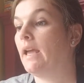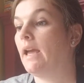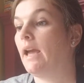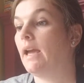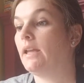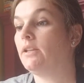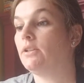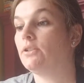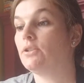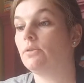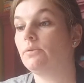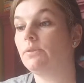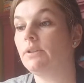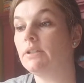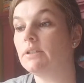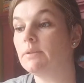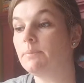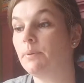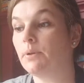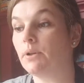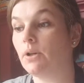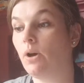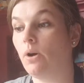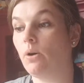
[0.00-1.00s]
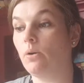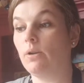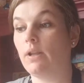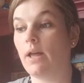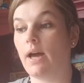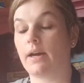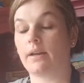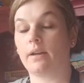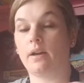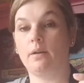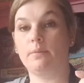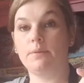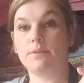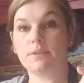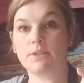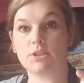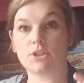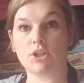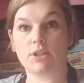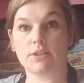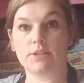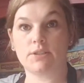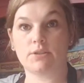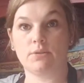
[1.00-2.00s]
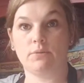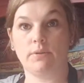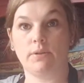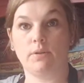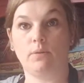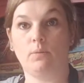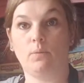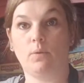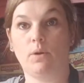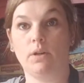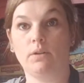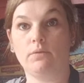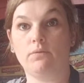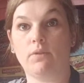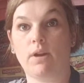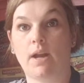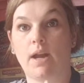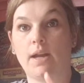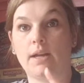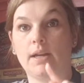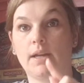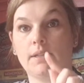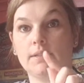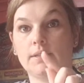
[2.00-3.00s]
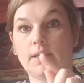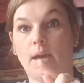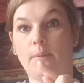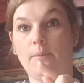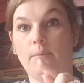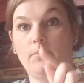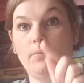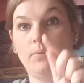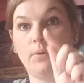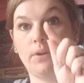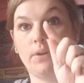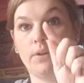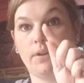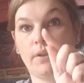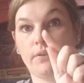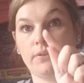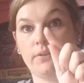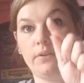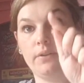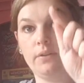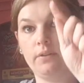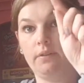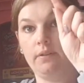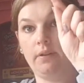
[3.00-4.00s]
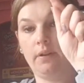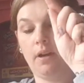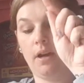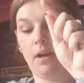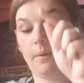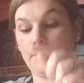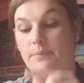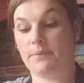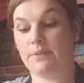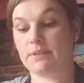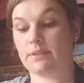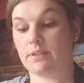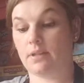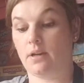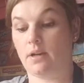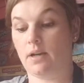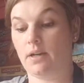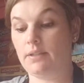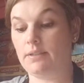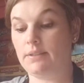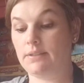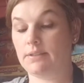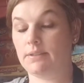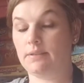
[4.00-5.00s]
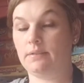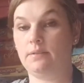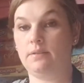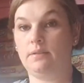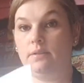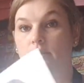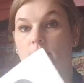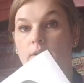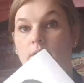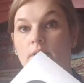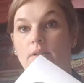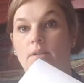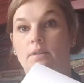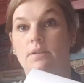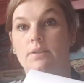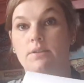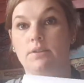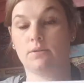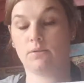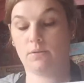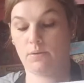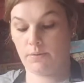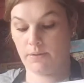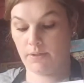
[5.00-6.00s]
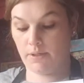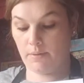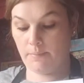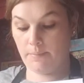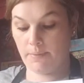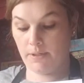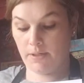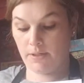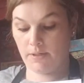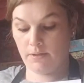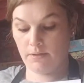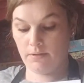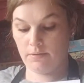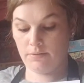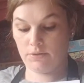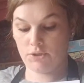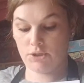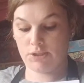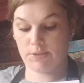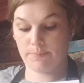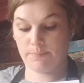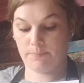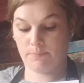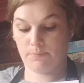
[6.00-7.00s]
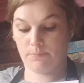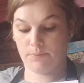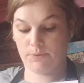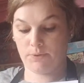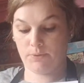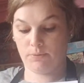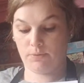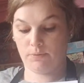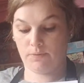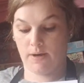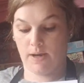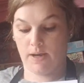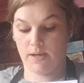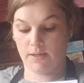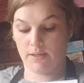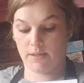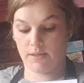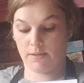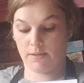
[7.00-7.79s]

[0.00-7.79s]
And you don't need to put a whole lot. I would suggest doing one rock on top of one another up the sides. So going up here, just do a rock,